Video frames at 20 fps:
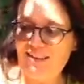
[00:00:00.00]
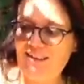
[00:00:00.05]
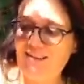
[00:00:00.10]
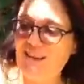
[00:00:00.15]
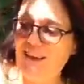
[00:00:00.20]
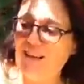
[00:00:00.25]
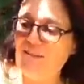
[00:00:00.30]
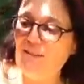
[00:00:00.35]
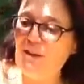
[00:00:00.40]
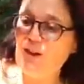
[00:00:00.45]
and
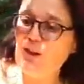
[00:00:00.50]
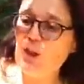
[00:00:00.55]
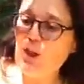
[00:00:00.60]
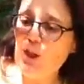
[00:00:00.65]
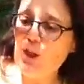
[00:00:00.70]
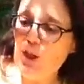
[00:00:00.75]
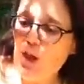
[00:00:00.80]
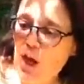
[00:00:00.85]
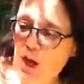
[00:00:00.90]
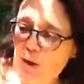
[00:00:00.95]
there are
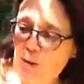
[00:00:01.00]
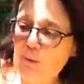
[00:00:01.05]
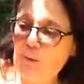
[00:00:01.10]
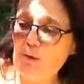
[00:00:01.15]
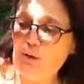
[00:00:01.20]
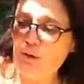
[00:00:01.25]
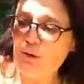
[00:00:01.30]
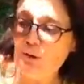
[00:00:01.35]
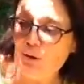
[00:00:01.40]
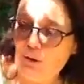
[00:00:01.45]
no
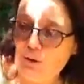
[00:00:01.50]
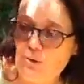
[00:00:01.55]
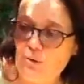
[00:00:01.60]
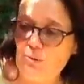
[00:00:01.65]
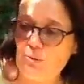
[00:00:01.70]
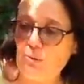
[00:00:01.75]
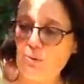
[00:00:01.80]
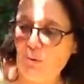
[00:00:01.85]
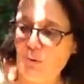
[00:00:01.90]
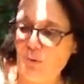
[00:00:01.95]

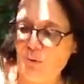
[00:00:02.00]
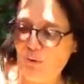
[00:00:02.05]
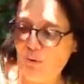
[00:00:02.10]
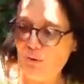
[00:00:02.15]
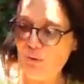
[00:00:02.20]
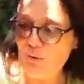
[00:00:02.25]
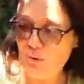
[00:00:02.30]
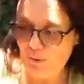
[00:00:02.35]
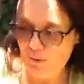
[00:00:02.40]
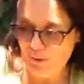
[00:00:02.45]
neutral
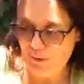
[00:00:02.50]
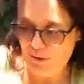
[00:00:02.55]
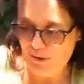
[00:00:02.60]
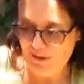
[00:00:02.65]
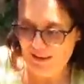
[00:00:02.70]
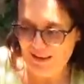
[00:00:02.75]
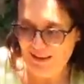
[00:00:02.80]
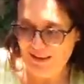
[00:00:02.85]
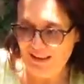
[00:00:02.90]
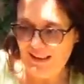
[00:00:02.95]

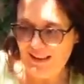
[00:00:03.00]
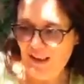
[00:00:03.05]
thoughts.